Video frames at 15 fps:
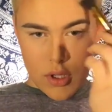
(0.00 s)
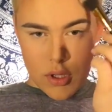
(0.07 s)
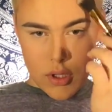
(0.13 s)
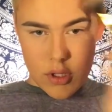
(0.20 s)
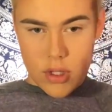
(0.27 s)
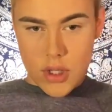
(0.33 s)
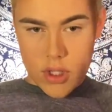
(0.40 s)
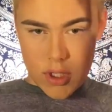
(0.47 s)

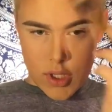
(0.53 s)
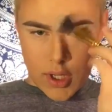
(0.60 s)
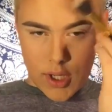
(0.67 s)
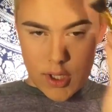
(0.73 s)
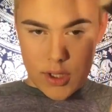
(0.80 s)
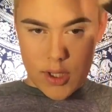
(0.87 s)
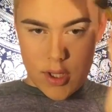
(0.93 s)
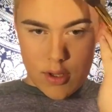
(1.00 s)
And you can
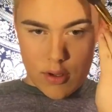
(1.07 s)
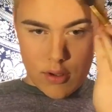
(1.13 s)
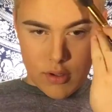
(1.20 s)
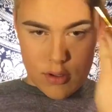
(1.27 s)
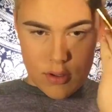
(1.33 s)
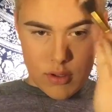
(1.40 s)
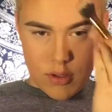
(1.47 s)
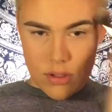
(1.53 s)
highlight
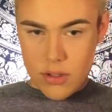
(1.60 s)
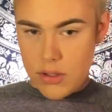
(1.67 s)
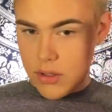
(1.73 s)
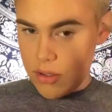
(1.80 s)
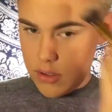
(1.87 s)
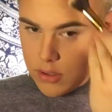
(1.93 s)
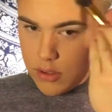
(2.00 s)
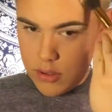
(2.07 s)
on
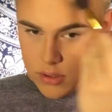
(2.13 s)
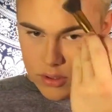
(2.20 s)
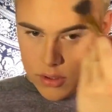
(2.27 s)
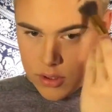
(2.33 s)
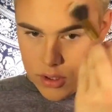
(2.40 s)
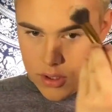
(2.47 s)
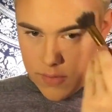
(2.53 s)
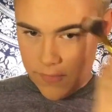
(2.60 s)

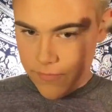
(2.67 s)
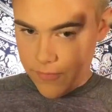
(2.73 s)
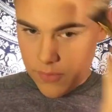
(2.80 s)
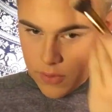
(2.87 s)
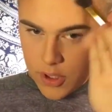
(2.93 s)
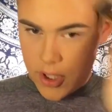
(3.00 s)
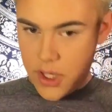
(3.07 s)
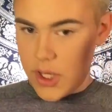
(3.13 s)
the
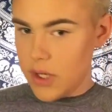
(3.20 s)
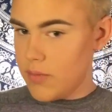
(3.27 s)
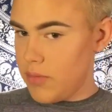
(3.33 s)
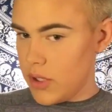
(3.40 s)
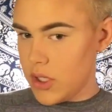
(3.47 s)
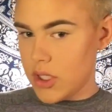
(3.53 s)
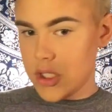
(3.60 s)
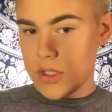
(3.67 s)
forehead,
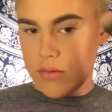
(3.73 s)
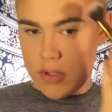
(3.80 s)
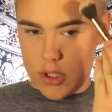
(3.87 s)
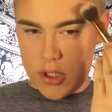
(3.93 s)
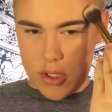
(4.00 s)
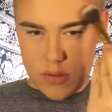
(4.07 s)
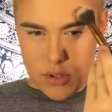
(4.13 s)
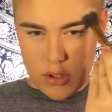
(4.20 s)
but you just
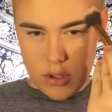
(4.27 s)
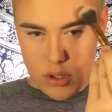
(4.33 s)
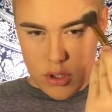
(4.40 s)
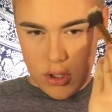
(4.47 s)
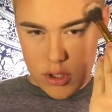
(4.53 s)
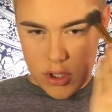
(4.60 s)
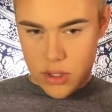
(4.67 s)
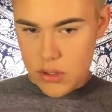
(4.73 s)
want to do it a
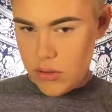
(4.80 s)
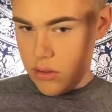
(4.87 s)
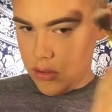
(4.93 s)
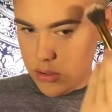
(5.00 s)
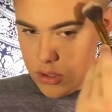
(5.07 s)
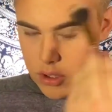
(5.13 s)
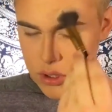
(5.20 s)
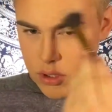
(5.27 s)
little.
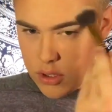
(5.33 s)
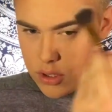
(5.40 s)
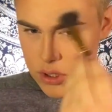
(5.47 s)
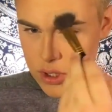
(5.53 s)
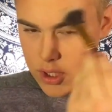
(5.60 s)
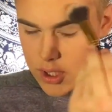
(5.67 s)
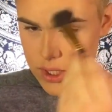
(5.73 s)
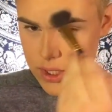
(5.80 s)

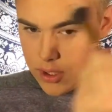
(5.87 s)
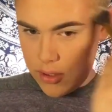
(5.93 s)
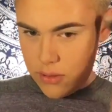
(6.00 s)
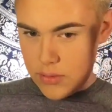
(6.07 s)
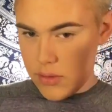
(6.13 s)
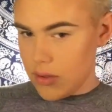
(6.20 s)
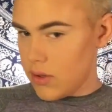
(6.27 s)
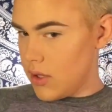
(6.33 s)

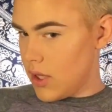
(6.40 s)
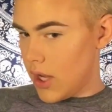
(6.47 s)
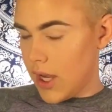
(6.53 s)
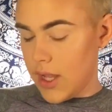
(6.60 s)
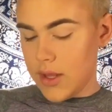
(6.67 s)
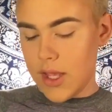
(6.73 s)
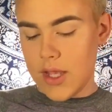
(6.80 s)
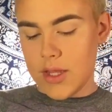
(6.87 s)

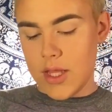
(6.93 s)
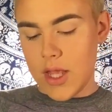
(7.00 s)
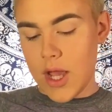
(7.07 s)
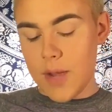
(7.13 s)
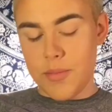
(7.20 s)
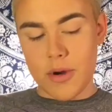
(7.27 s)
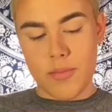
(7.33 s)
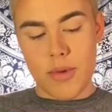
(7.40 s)
Highlight the
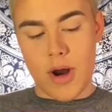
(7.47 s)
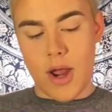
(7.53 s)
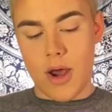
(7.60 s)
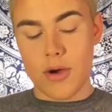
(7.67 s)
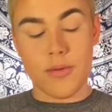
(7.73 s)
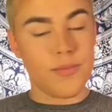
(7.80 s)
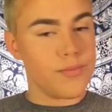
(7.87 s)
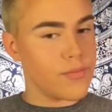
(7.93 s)
upper
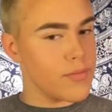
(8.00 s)
brow.